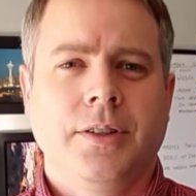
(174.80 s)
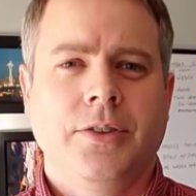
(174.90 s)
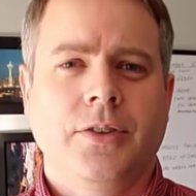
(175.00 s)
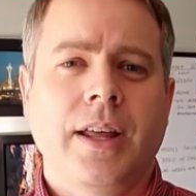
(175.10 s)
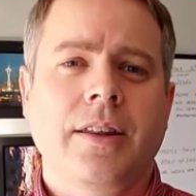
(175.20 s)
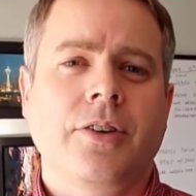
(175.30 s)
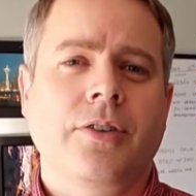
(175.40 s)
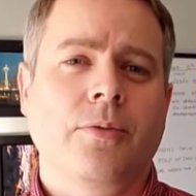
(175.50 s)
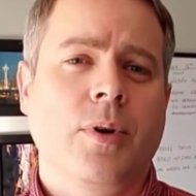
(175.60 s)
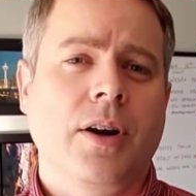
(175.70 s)
So now that
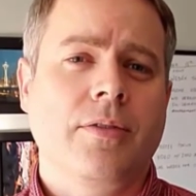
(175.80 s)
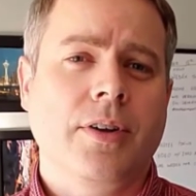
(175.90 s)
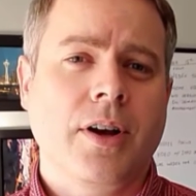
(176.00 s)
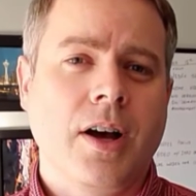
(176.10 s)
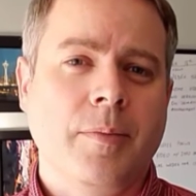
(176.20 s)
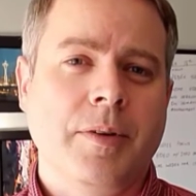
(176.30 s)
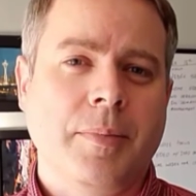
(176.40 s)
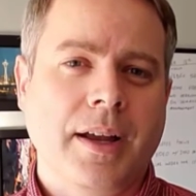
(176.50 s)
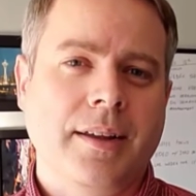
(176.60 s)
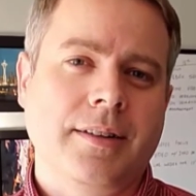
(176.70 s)
you're aware of the common
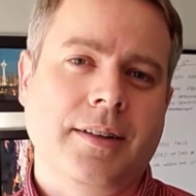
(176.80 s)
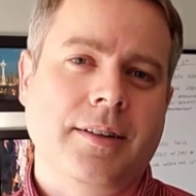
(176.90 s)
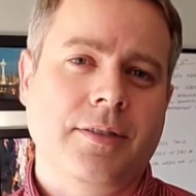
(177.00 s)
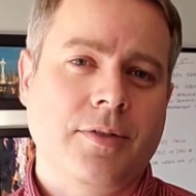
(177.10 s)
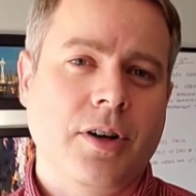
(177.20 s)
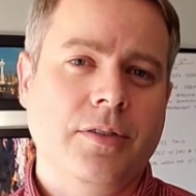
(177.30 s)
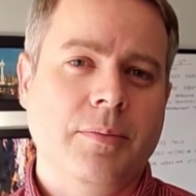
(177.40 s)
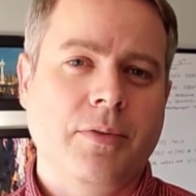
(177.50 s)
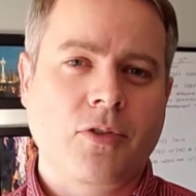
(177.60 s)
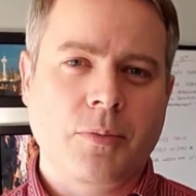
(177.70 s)
biases involved
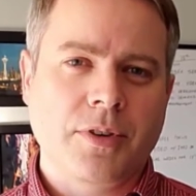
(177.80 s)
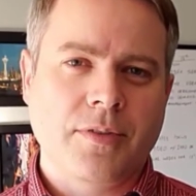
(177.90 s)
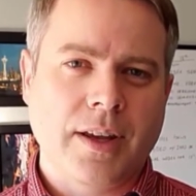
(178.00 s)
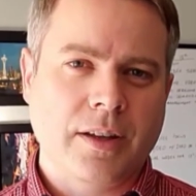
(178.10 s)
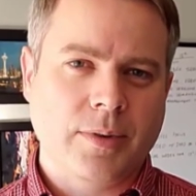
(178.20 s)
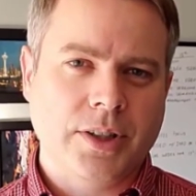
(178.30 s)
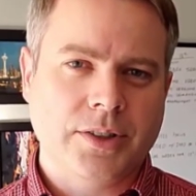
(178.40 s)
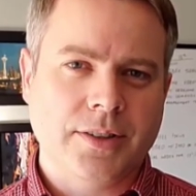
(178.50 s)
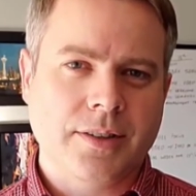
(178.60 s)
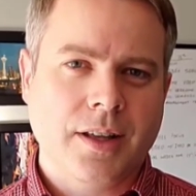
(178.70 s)
in performance
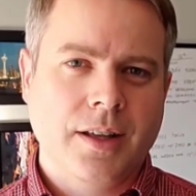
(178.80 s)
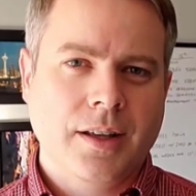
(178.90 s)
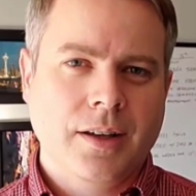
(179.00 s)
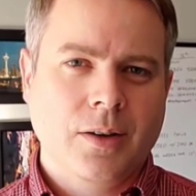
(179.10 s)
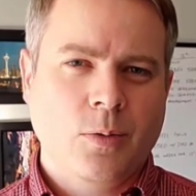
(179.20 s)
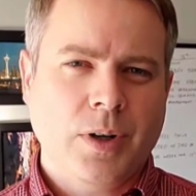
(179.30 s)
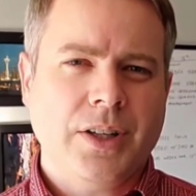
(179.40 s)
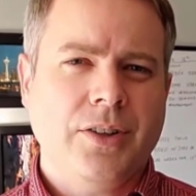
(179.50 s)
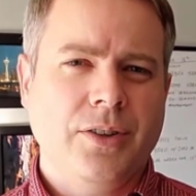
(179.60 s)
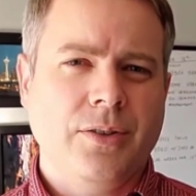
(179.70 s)
evaluations, what
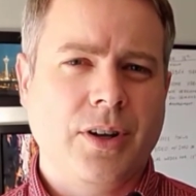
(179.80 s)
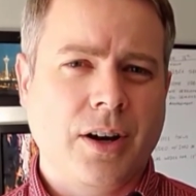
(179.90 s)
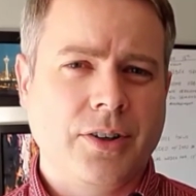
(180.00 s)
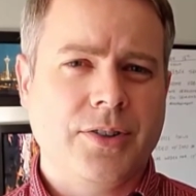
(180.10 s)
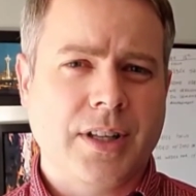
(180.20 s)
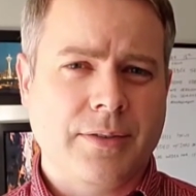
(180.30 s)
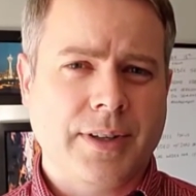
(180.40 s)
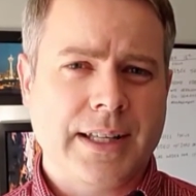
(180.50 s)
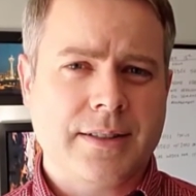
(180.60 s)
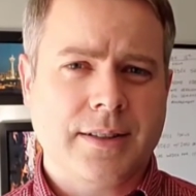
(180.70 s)
can you do to guard yourself
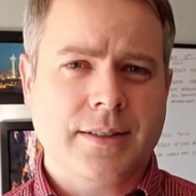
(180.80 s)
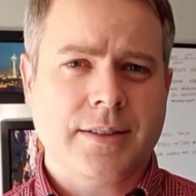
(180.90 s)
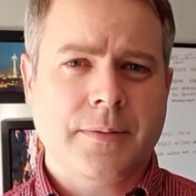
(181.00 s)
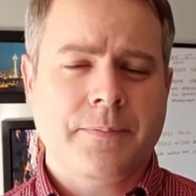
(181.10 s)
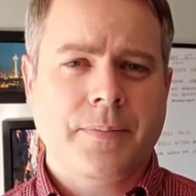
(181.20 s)
against this?